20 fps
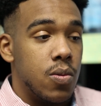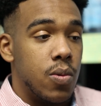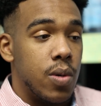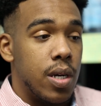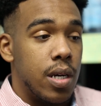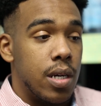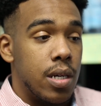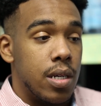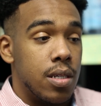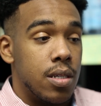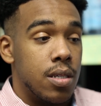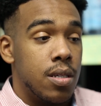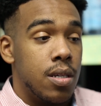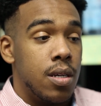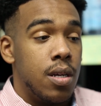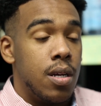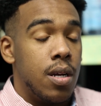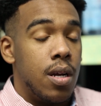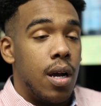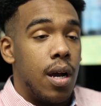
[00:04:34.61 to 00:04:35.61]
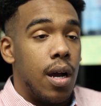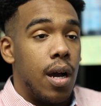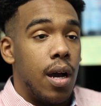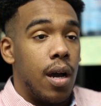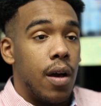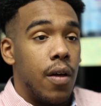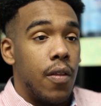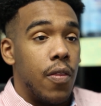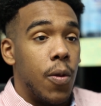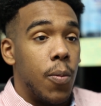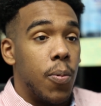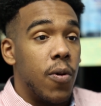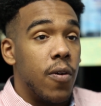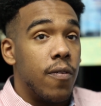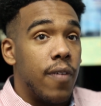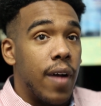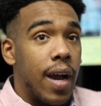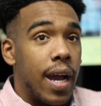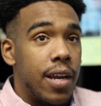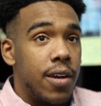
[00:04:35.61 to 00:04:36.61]
to where the
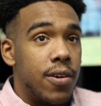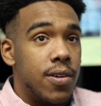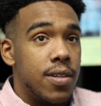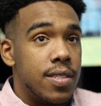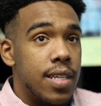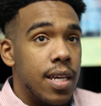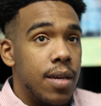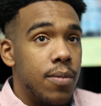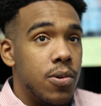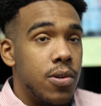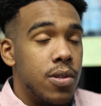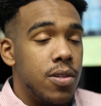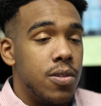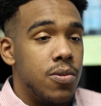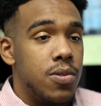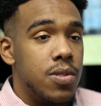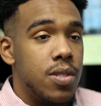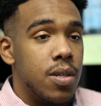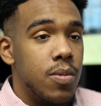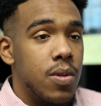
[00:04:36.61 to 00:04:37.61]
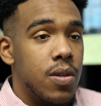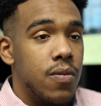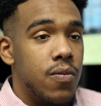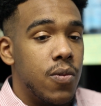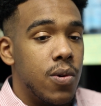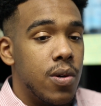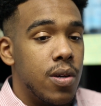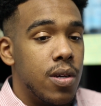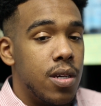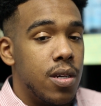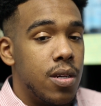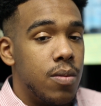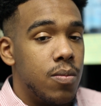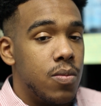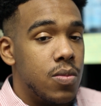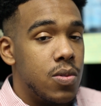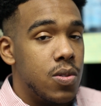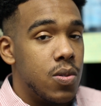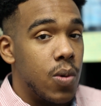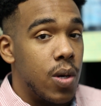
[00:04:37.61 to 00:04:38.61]
provider is able to do something for
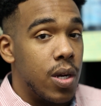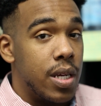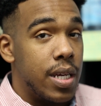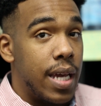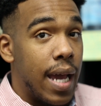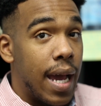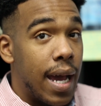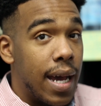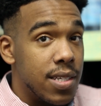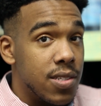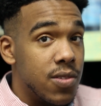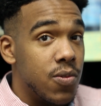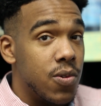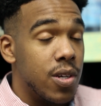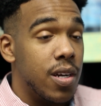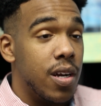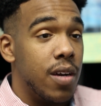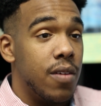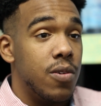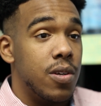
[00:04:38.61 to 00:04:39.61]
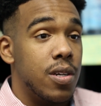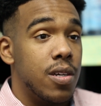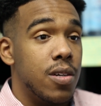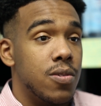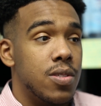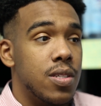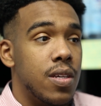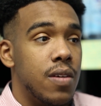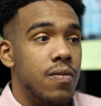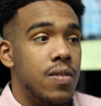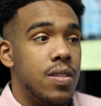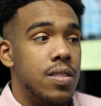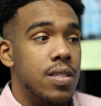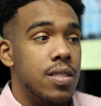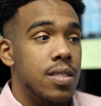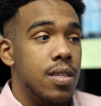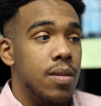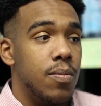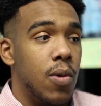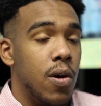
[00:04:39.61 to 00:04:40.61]
him, to where he has a recovery coach that
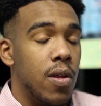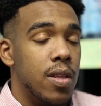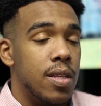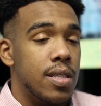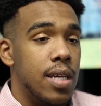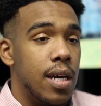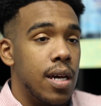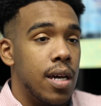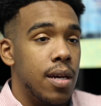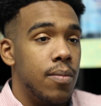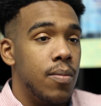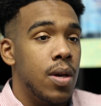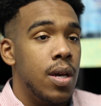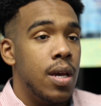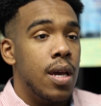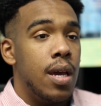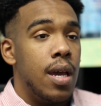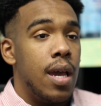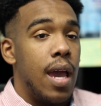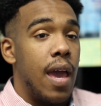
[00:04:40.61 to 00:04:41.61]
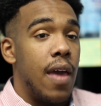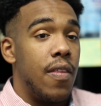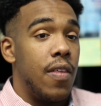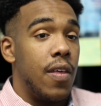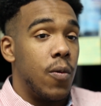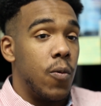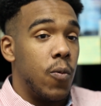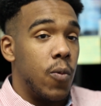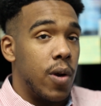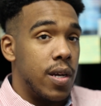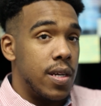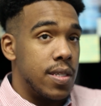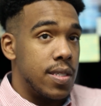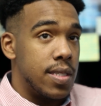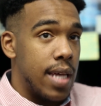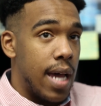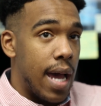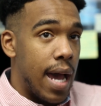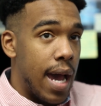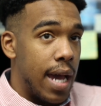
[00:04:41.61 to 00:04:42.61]
visits him all the time, and then
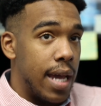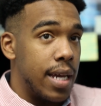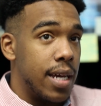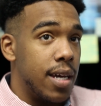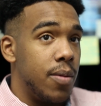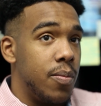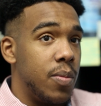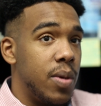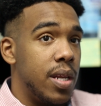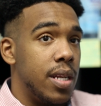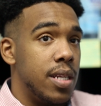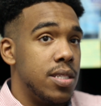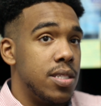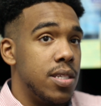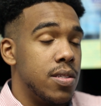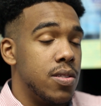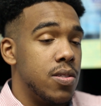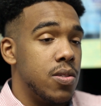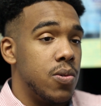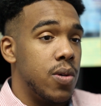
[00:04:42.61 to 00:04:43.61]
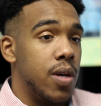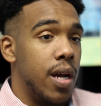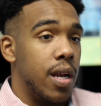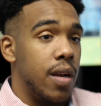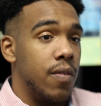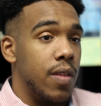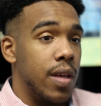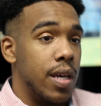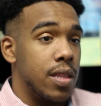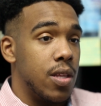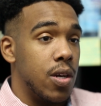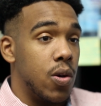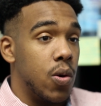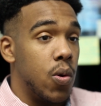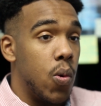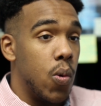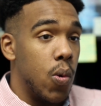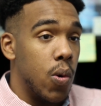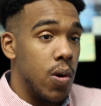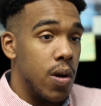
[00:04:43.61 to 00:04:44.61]
whereas I come in and just do kind of like the
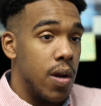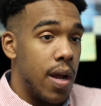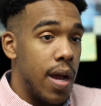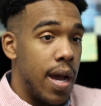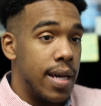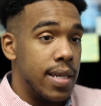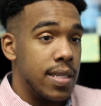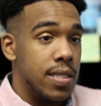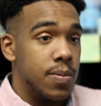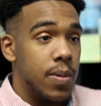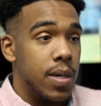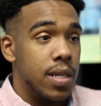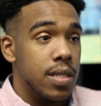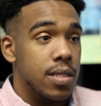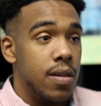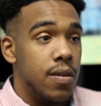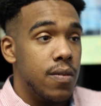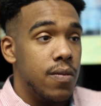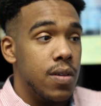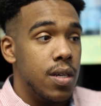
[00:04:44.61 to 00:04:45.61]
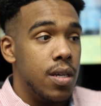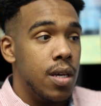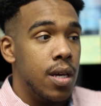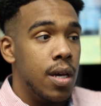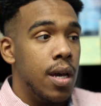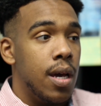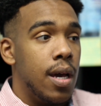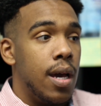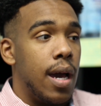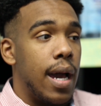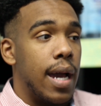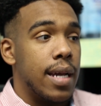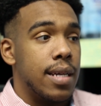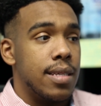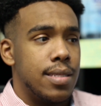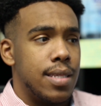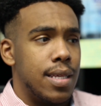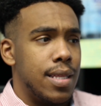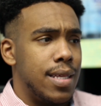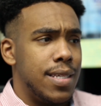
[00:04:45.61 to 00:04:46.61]
court aspect of it, I can
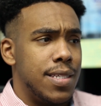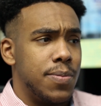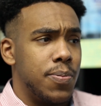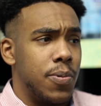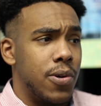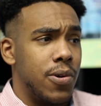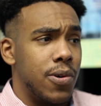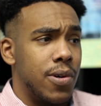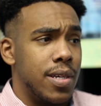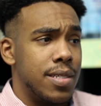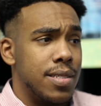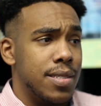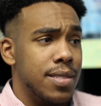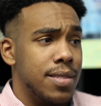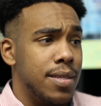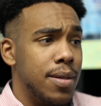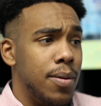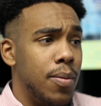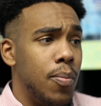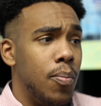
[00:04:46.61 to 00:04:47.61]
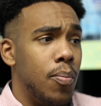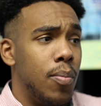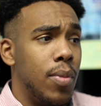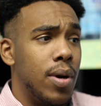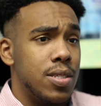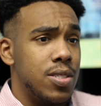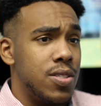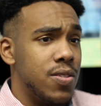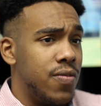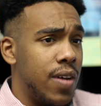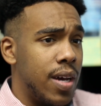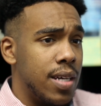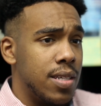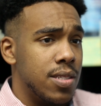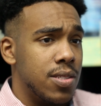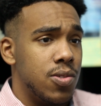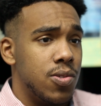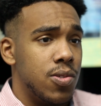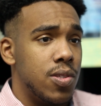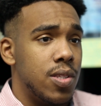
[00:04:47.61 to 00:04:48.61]
say that he's progressed much
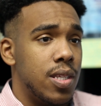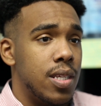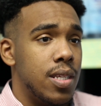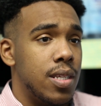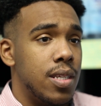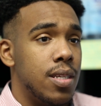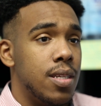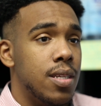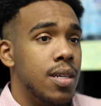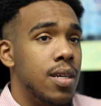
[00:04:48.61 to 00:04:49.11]
faster than